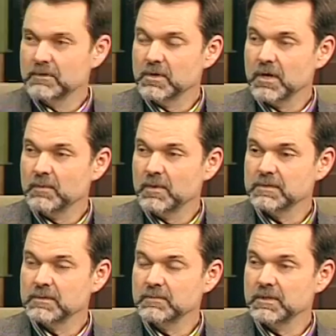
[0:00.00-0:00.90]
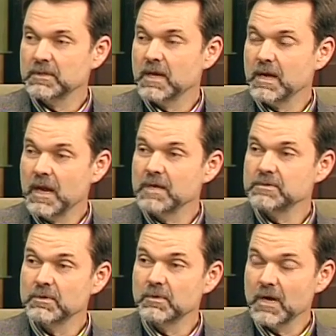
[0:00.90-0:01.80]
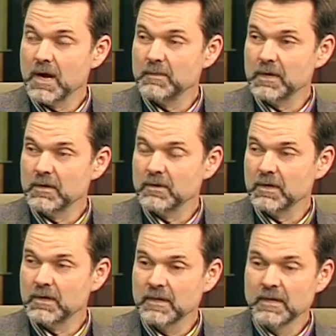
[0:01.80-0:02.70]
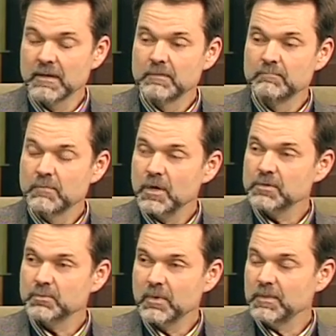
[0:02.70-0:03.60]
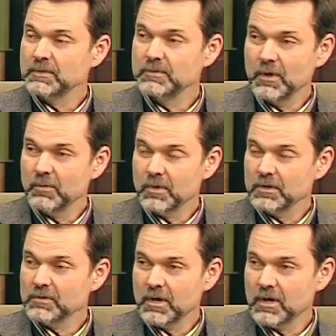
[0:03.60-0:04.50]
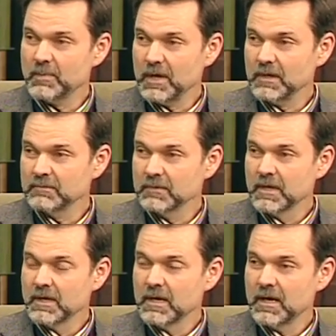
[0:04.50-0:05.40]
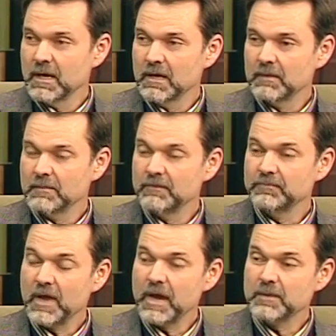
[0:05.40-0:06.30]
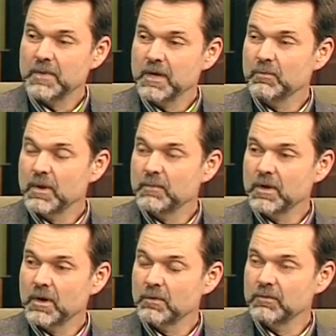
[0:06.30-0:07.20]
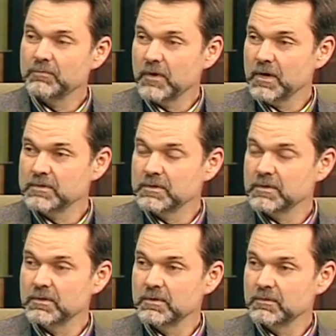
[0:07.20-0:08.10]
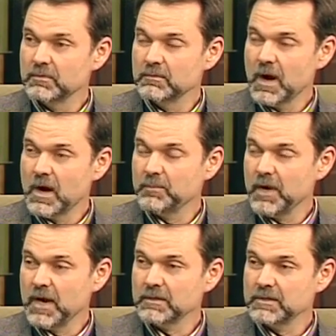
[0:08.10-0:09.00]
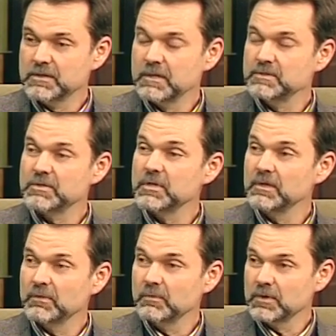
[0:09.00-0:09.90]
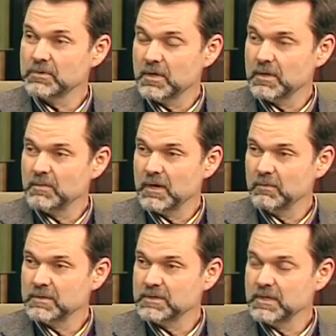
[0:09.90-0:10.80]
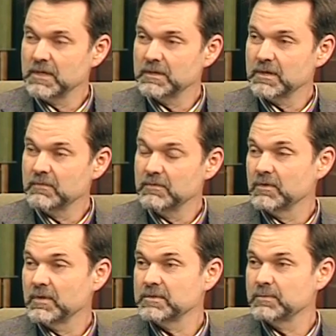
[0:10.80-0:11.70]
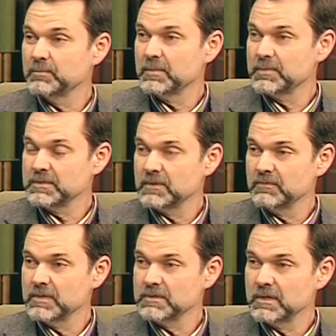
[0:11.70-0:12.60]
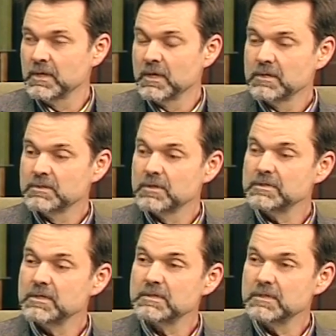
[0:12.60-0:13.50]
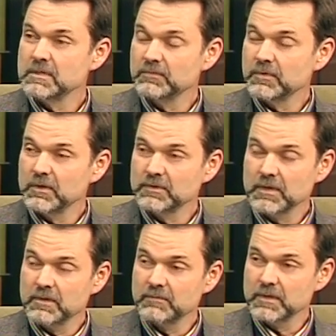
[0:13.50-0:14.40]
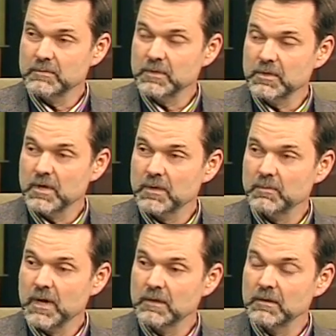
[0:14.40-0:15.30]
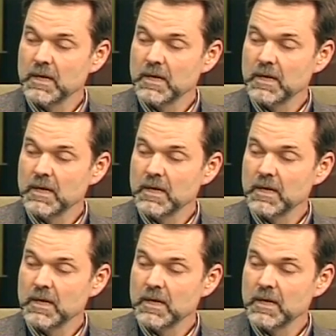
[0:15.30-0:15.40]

to talk about something that, as you commented on, most women don't want to talk about. Um, in fact, many women are referred to our practice and still don't want to talk about it once they get there, even though that's the purpose of the visit. So, this is a difficult thing for them to talk about.